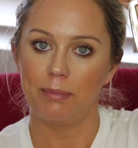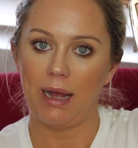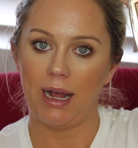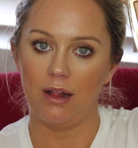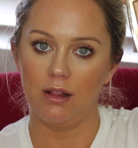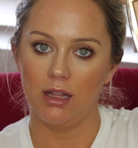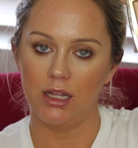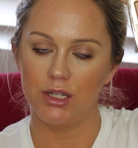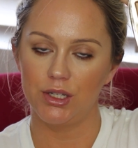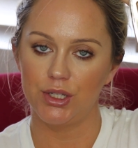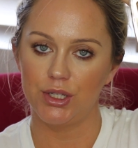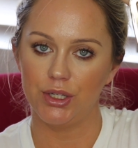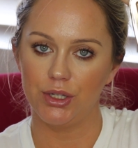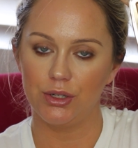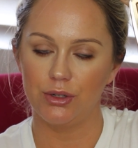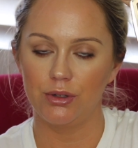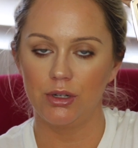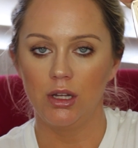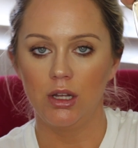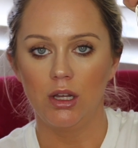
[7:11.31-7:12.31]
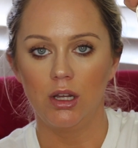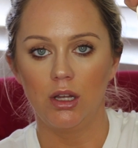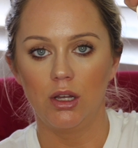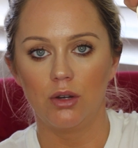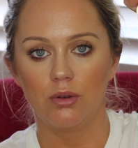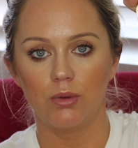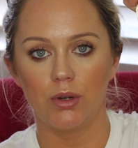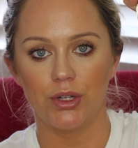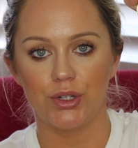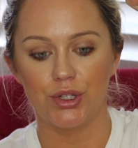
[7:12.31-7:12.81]
palette too,
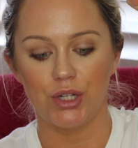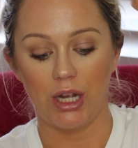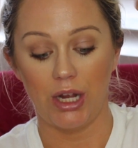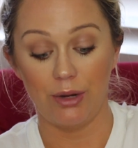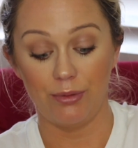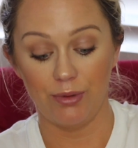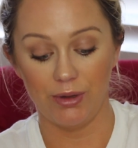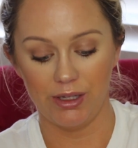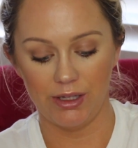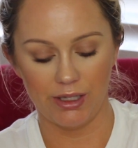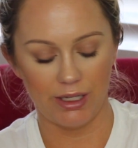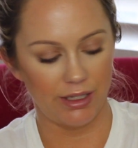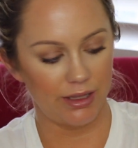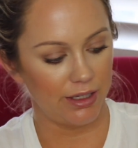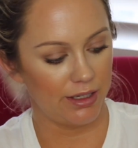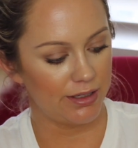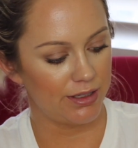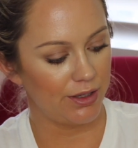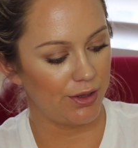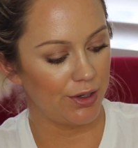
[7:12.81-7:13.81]
which I really like this.